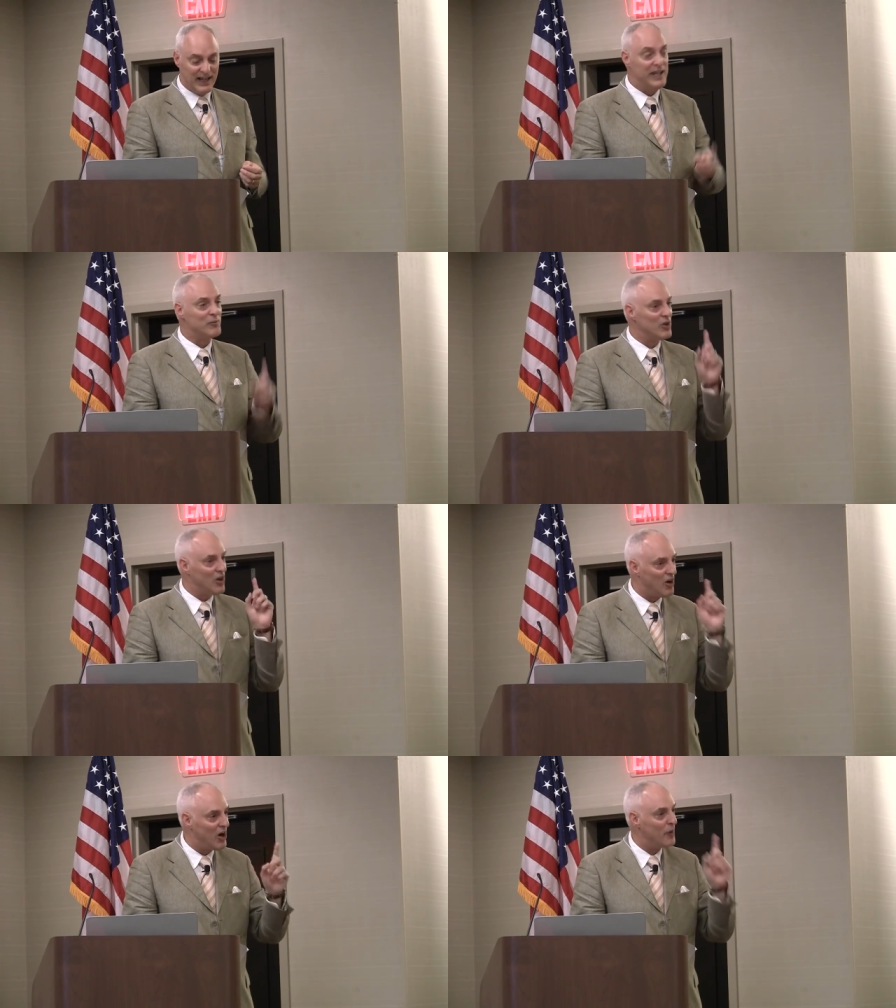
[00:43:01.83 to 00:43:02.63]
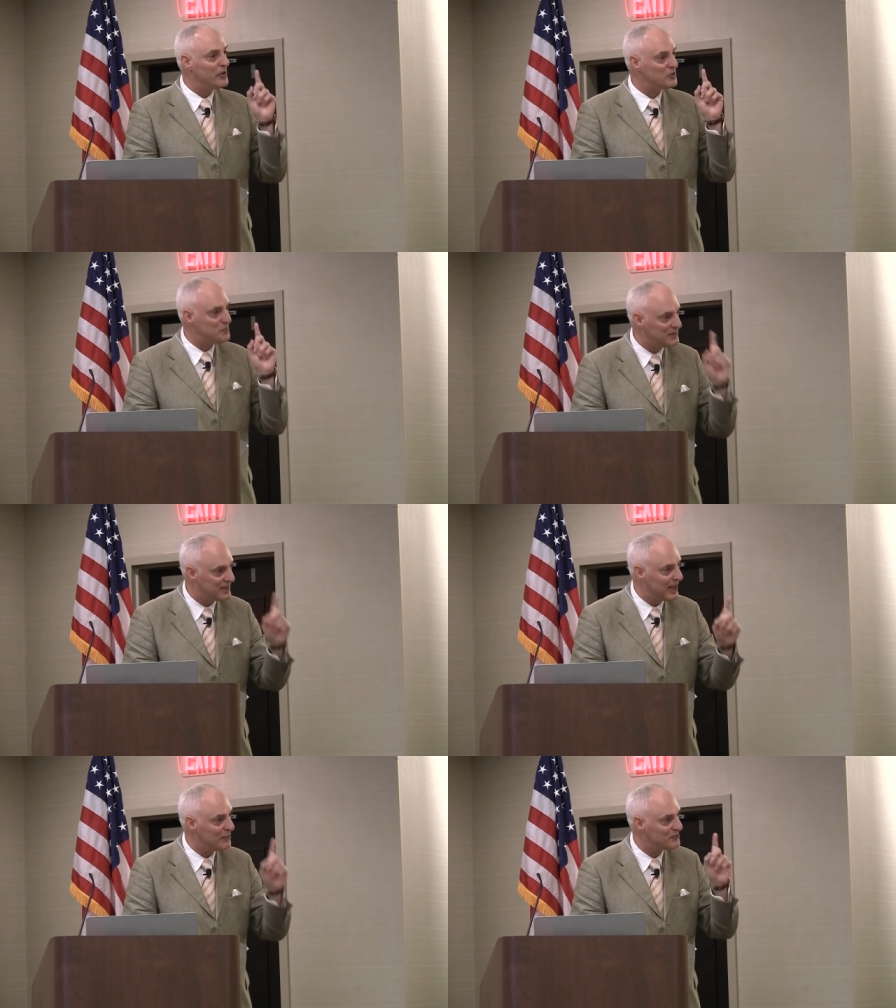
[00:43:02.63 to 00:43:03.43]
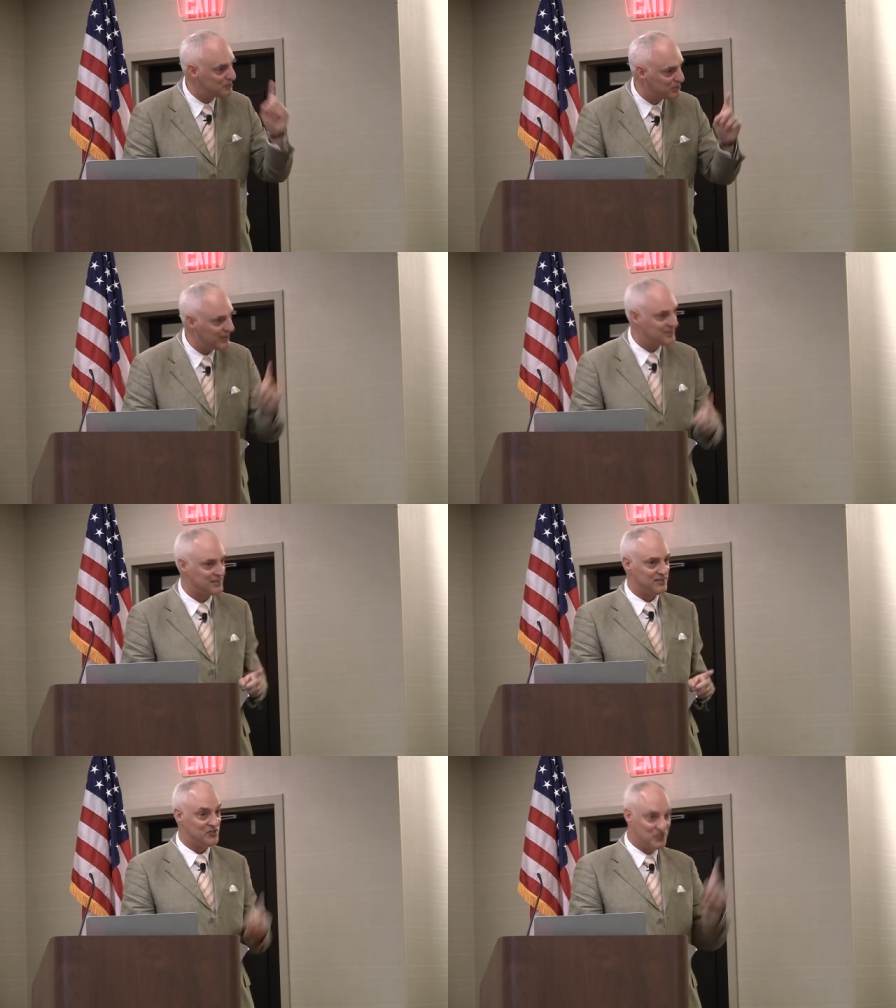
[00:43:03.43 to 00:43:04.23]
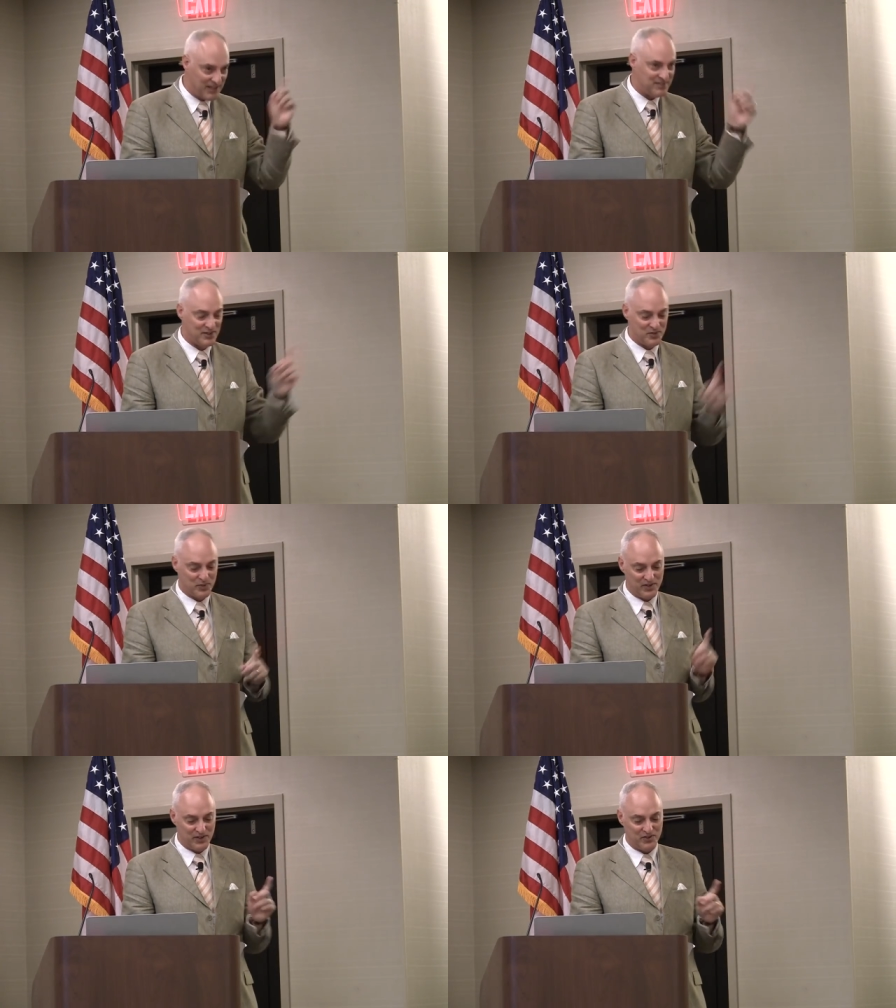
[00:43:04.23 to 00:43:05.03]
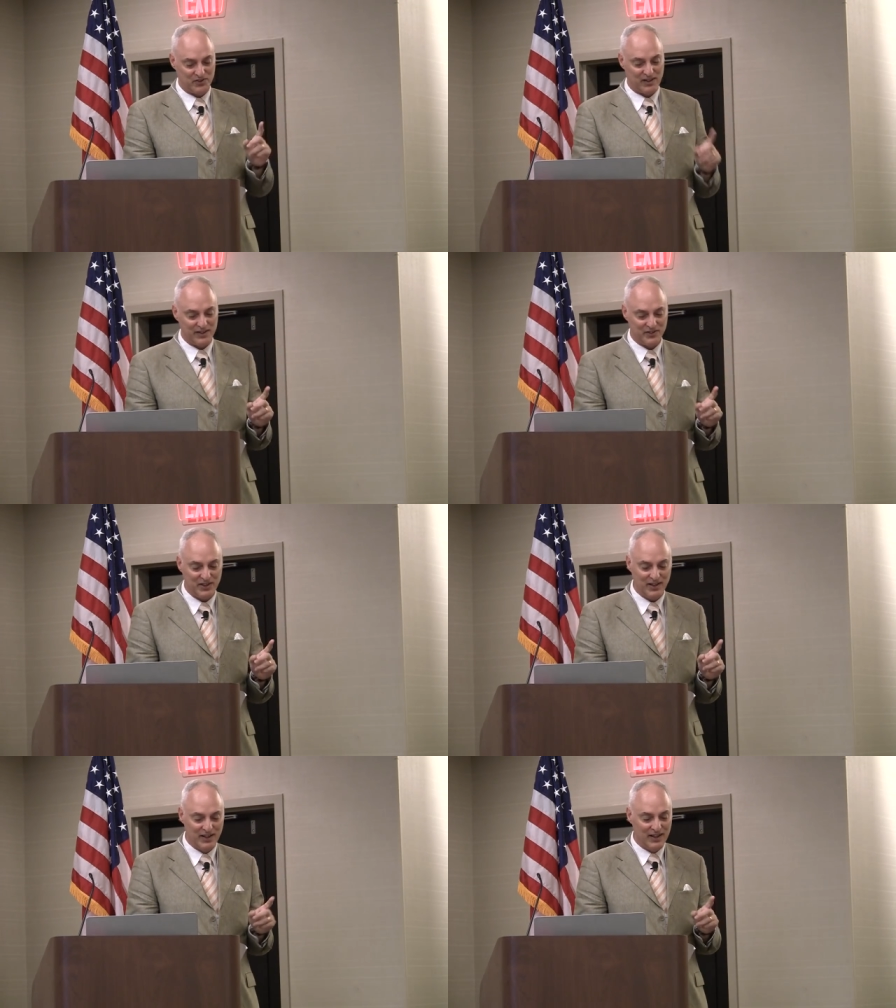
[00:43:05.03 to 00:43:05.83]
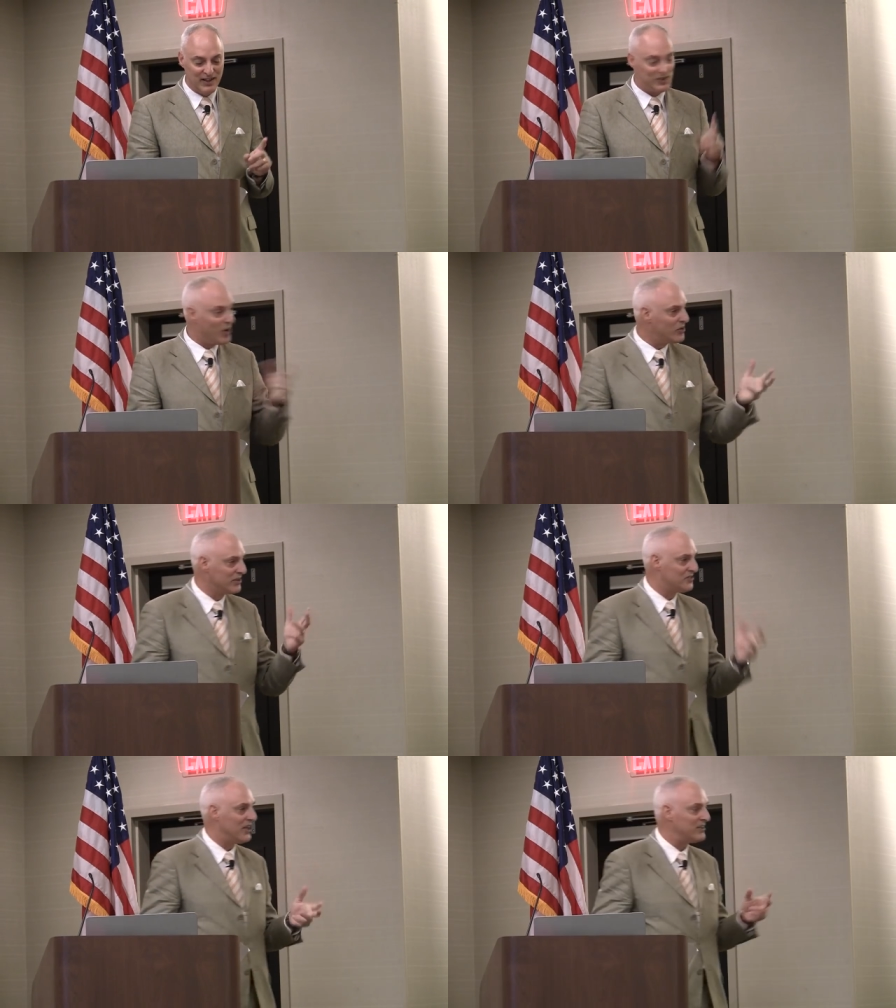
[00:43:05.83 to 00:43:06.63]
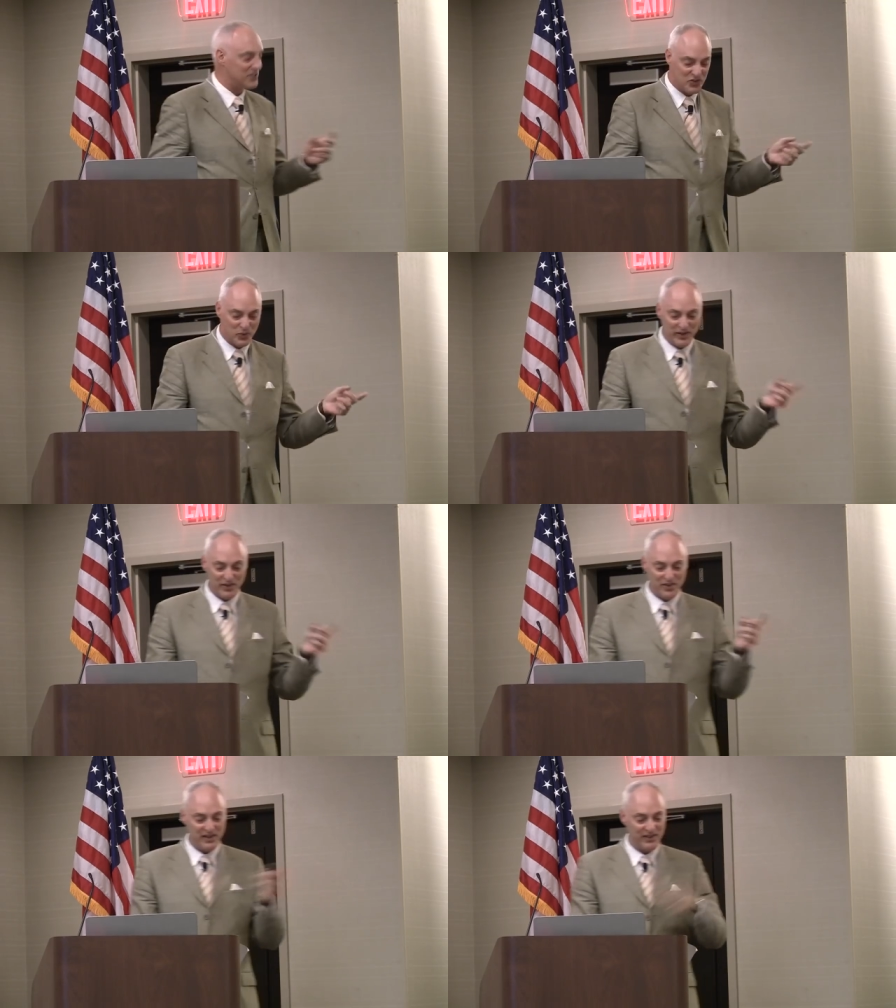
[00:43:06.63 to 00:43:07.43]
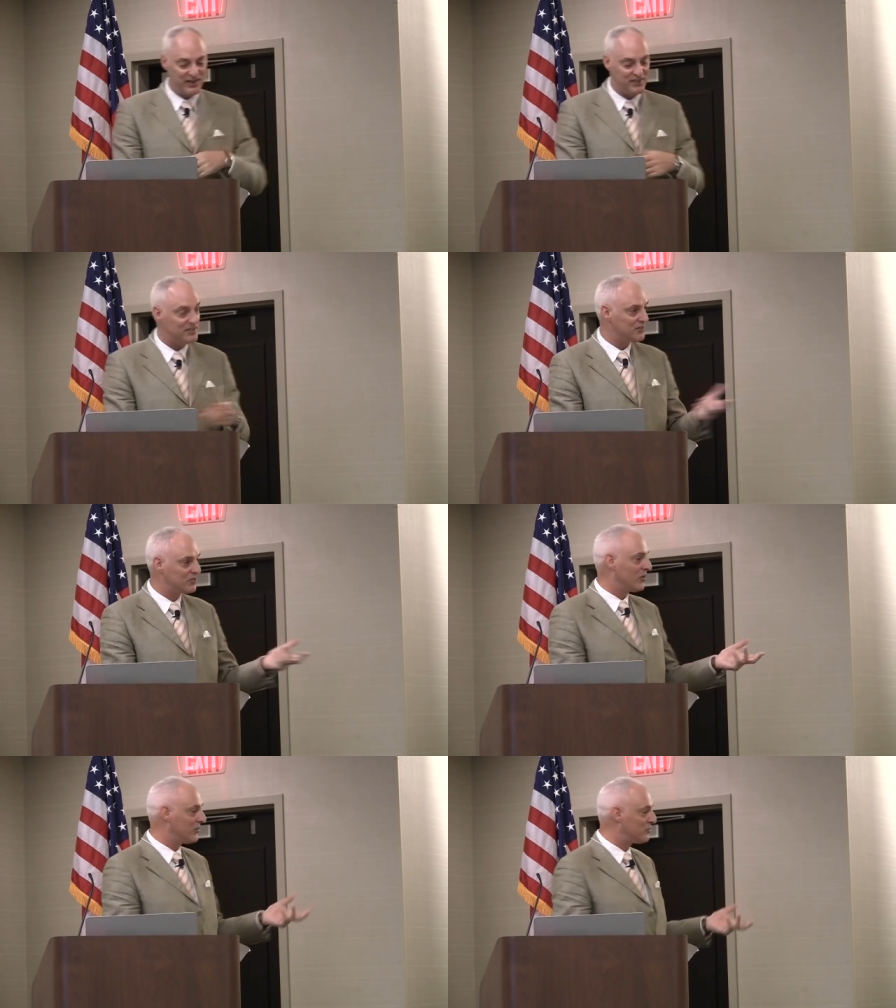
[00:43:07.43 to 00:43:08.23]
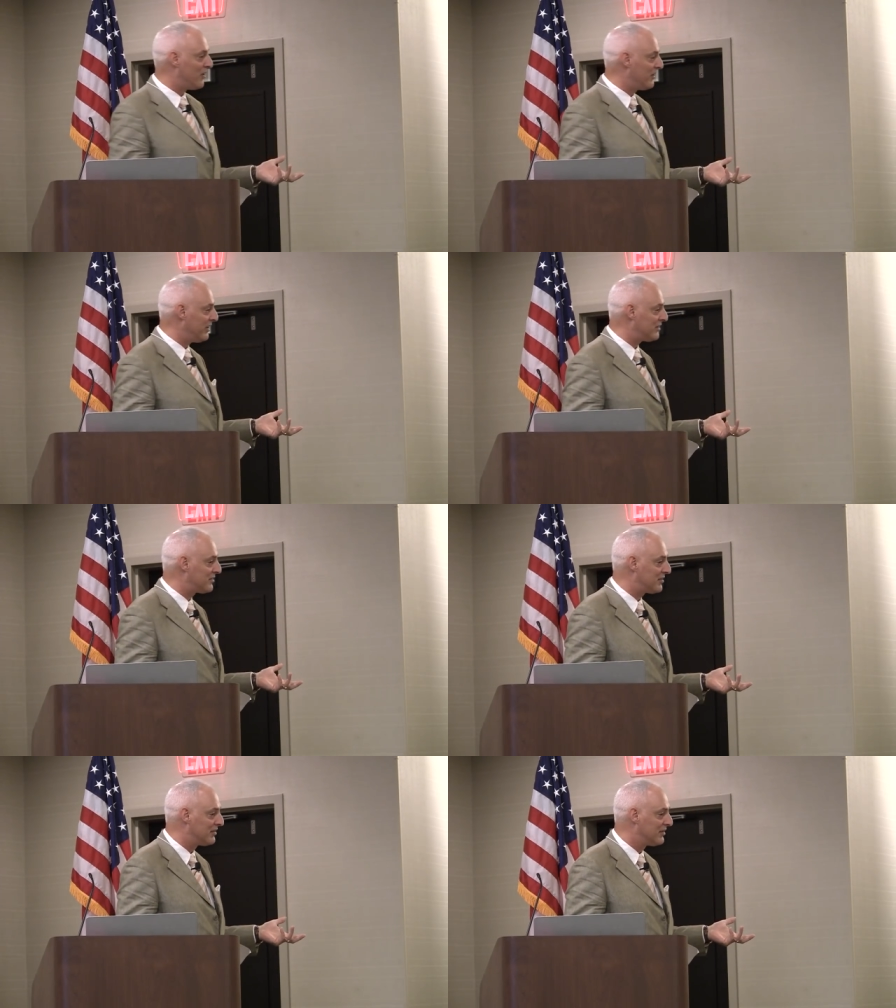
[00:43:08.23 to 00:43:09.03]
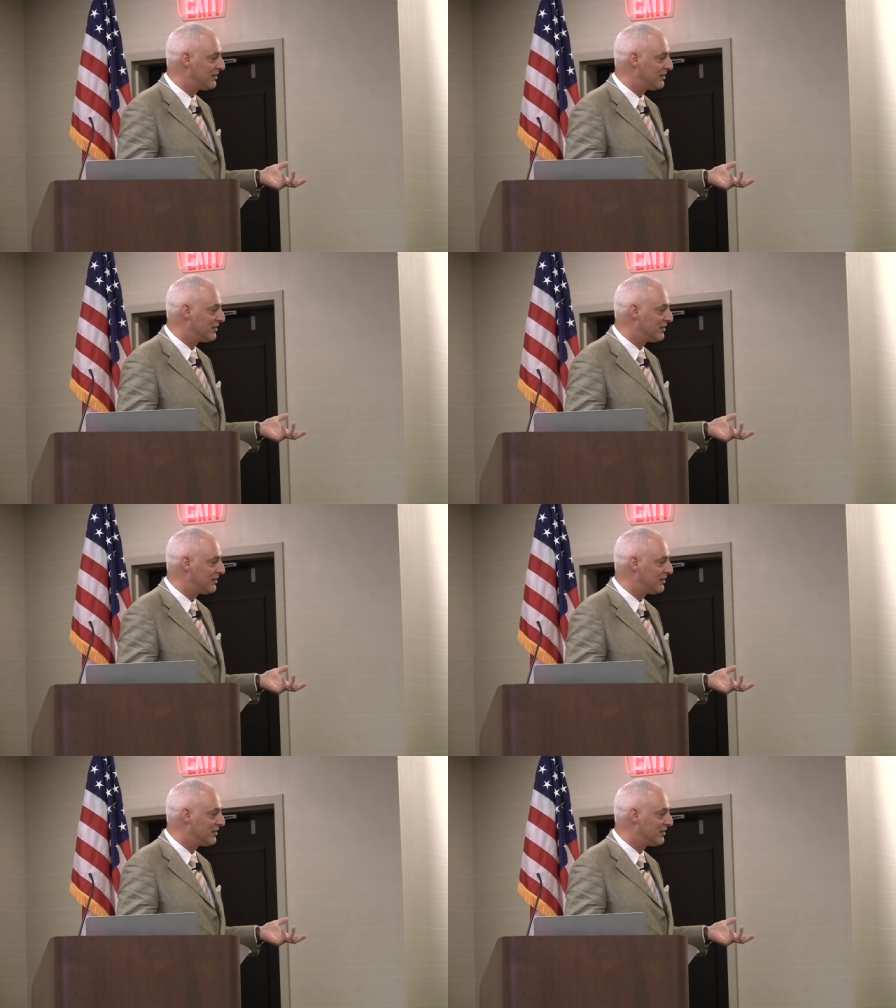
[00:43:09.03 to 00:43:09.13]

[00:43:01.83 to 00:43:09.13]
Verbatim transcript: And there will always be times and places, just as with the astrology, localizations where their theories score small hits.